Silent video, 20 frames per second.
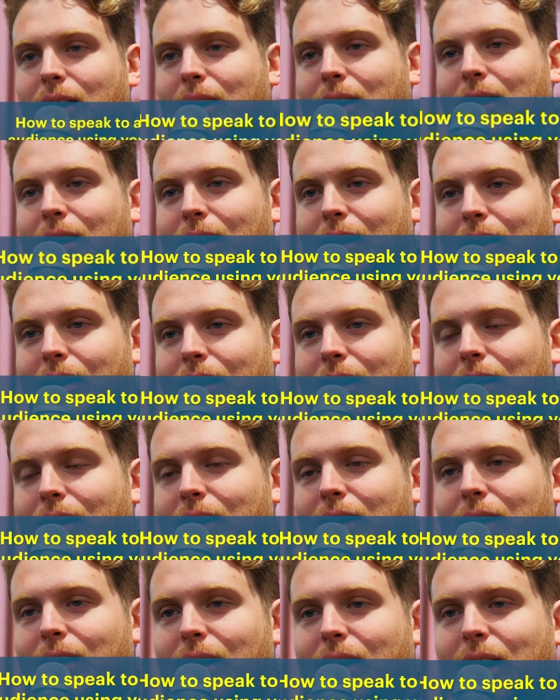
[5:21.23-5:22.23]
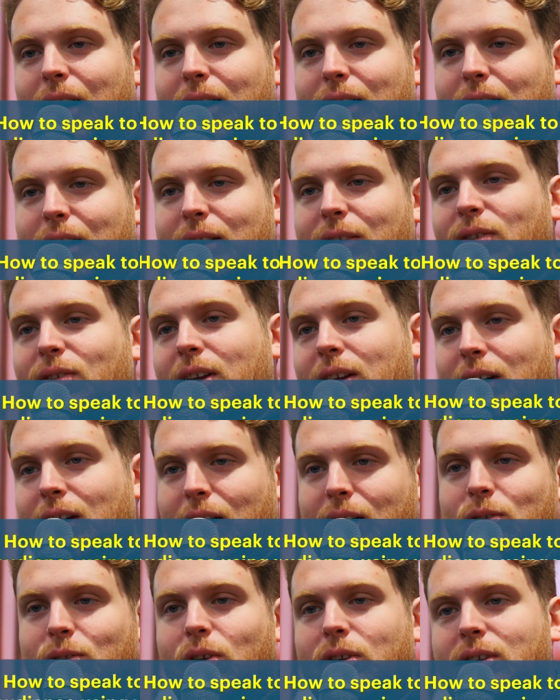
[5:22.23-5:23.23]
to speak to a bored audience
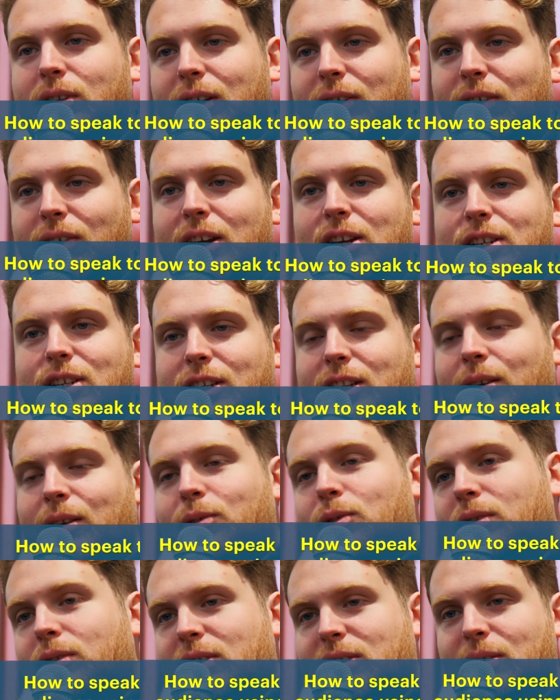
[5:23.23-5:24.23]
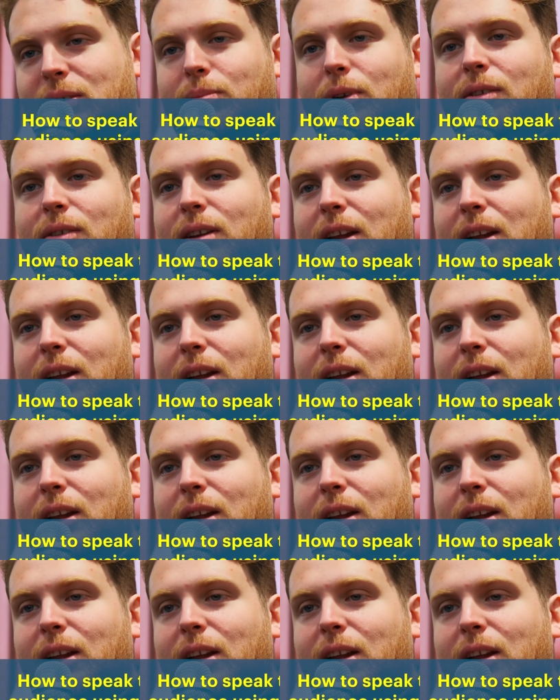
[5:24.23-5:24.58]
using your voice.